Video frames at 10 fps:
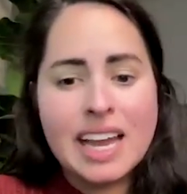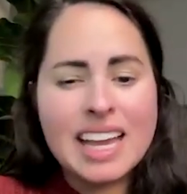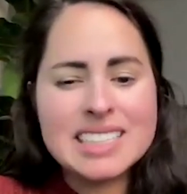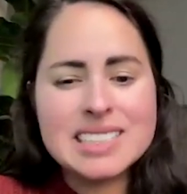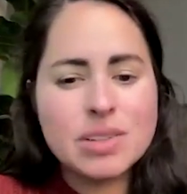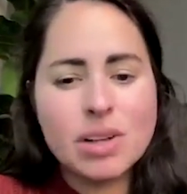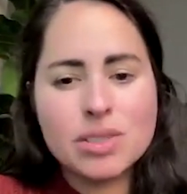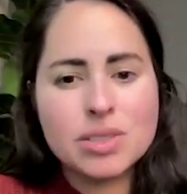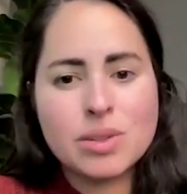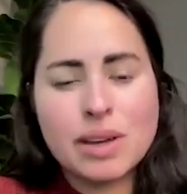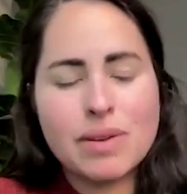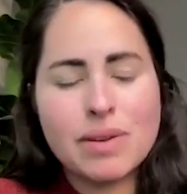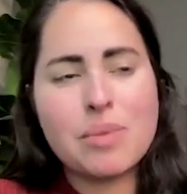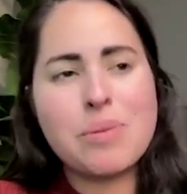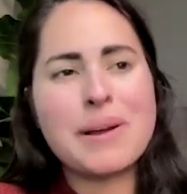and it'll also give
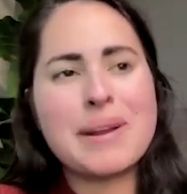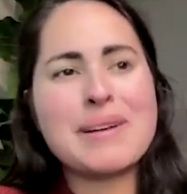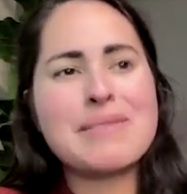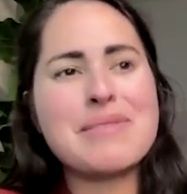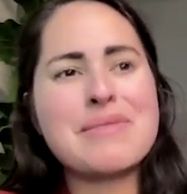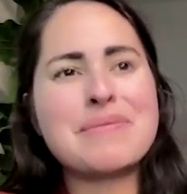you a point of